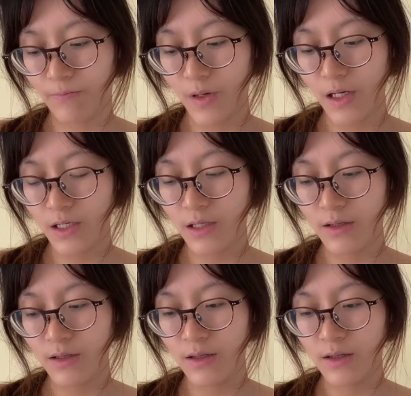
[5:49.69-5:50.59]

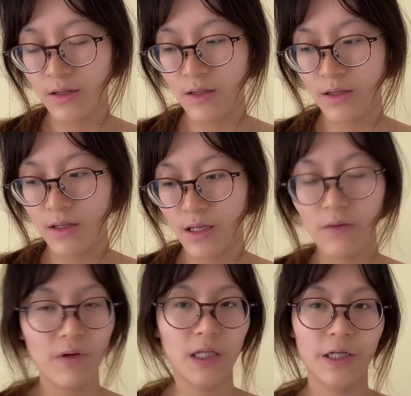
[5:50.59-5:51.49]
in the
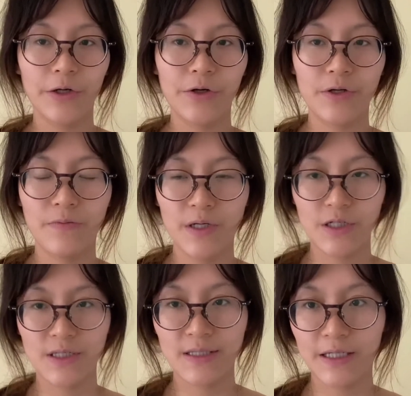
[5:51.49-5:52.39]
evening later, which
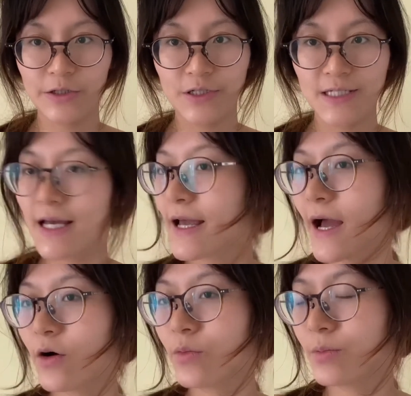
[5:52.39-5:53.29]
is later today,
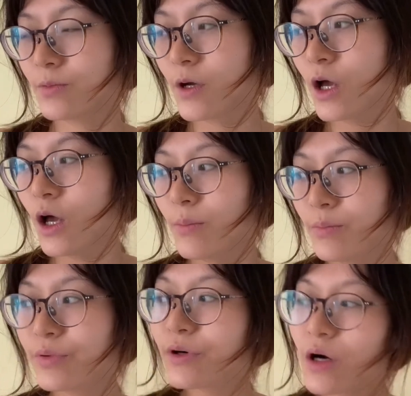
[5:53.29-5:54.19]
I'll
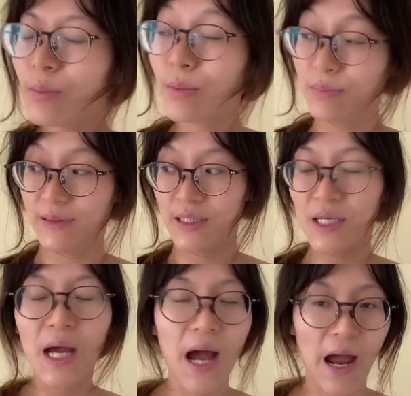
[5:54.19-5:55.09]
probably
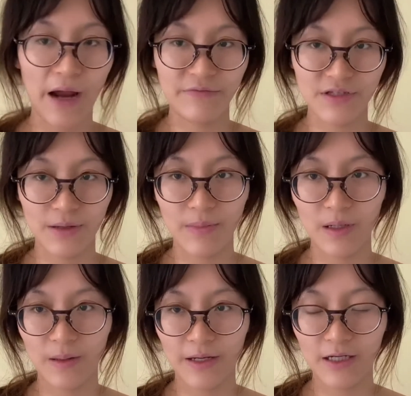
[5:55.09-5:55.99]
have some
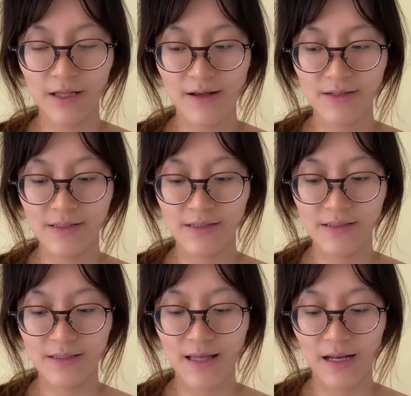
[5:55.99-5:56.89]
online
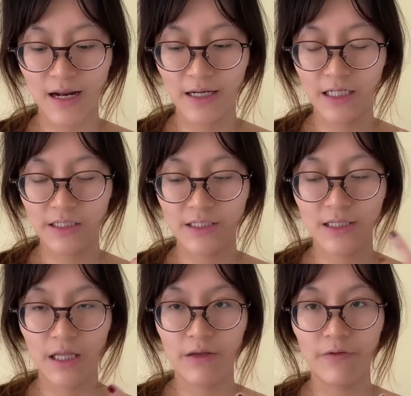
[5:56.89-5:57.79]
classes that I need to
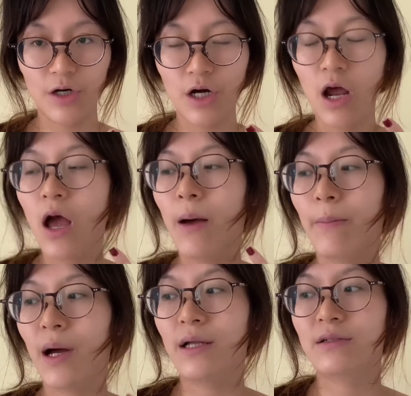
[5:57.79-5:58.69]
deliver,
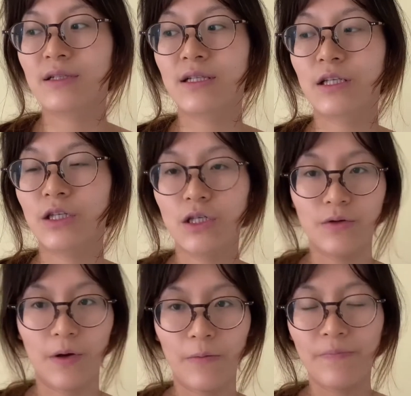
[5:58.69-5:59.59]
but you
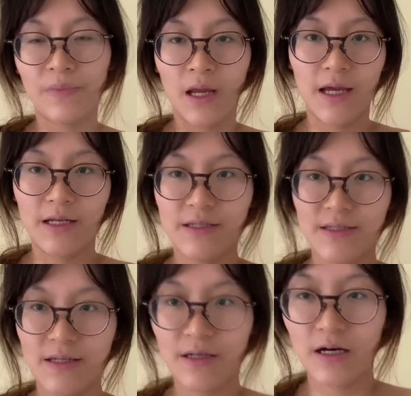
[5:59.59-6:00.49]
know, it is
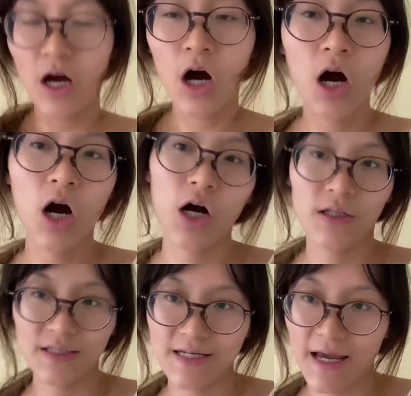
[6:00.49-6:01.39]
the
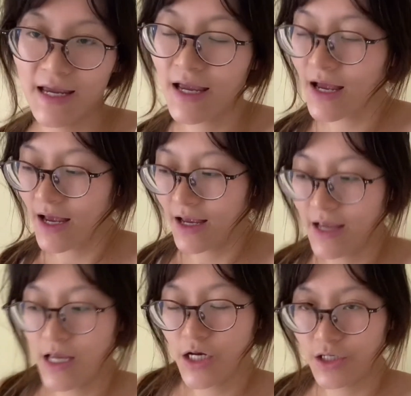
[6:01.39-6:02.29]
holiday
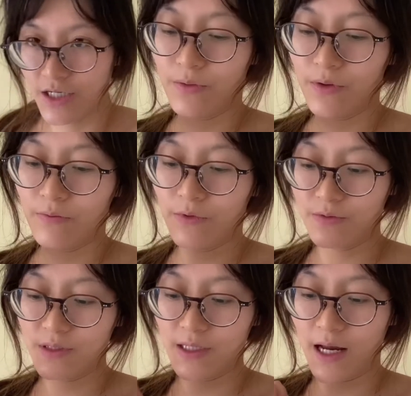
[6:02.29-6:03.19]
here. We'll
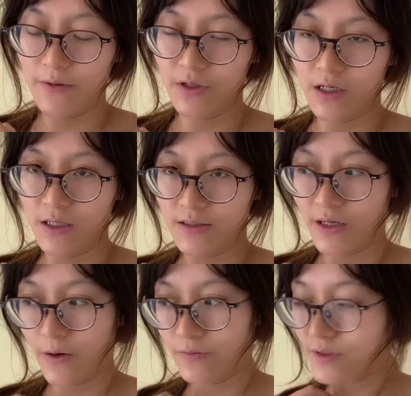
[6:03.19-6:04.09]
see how the class
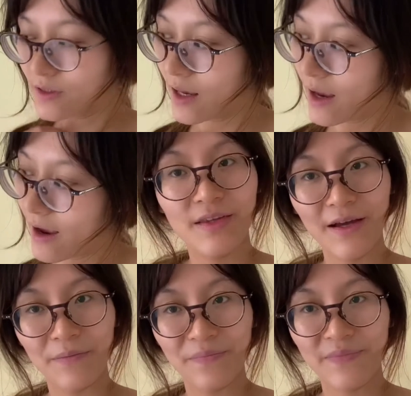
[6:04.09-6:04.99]
goes.
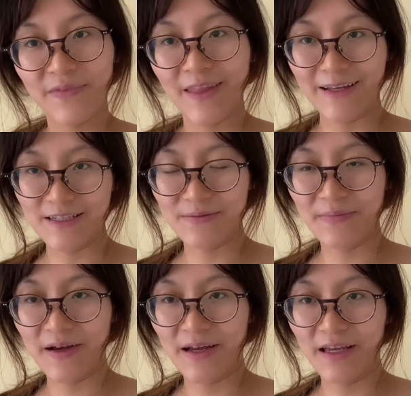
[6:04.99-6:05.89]
Yeah, that's
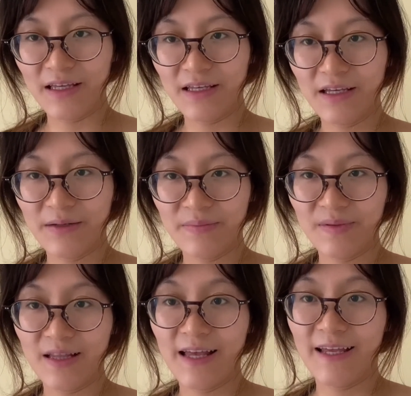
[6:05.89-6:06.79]
my
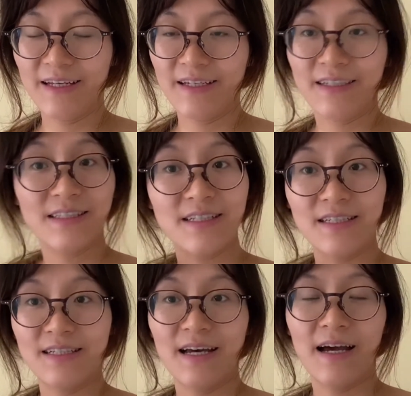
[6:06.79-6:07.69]
plan
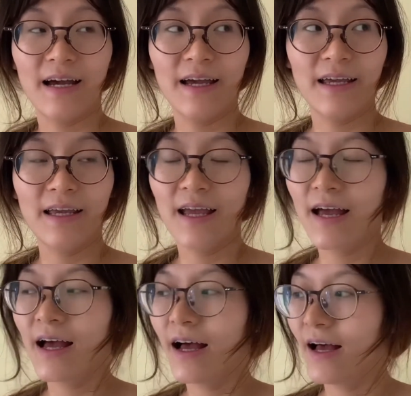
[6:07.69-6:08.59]
today,
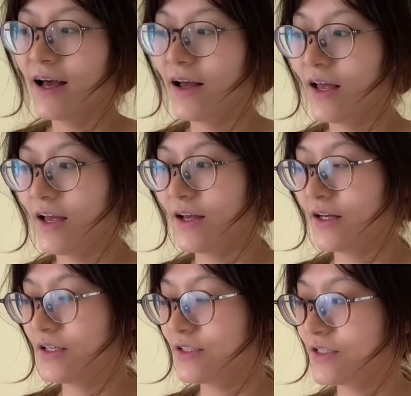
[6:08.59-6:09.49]

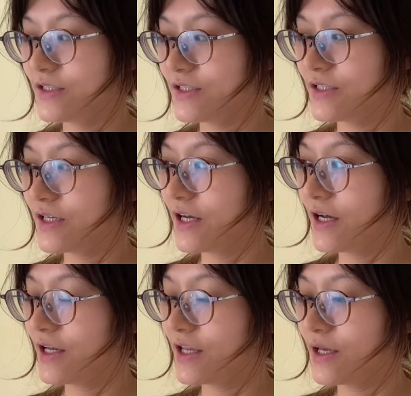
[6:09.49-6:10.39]
and
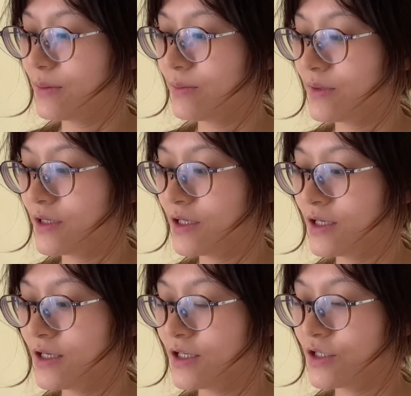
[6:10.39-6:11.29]
I am
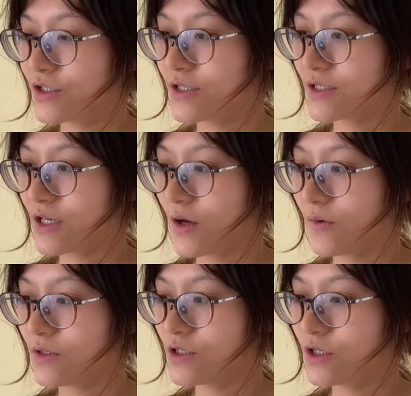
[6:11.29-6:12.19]
just
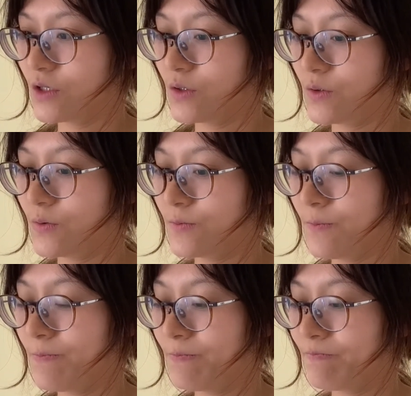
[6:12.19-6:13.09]
going to
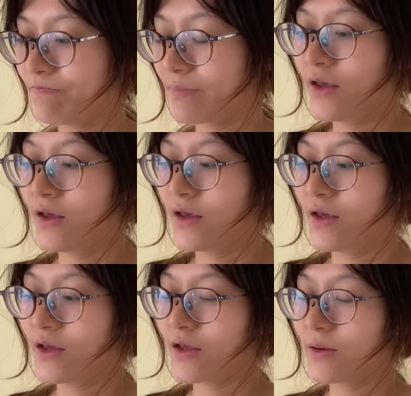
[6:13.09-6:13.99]

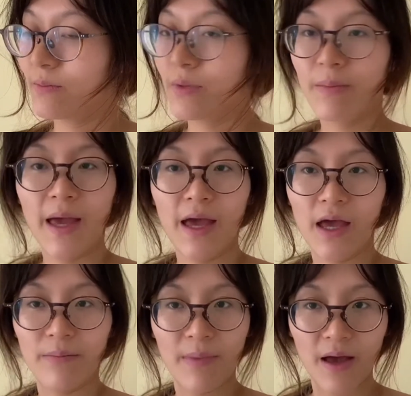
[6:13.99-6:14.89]

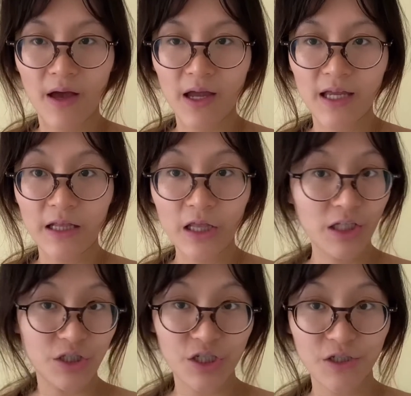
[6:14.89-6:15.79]
prepare my
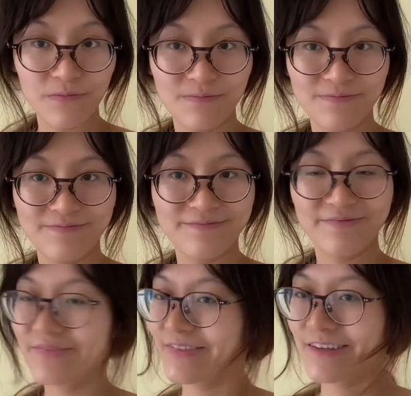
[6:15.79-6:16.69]
lunch.
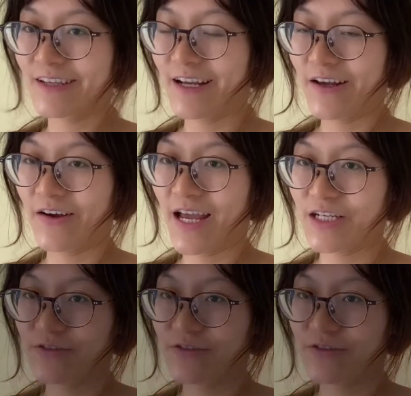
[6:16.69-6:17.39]
And I'll catch you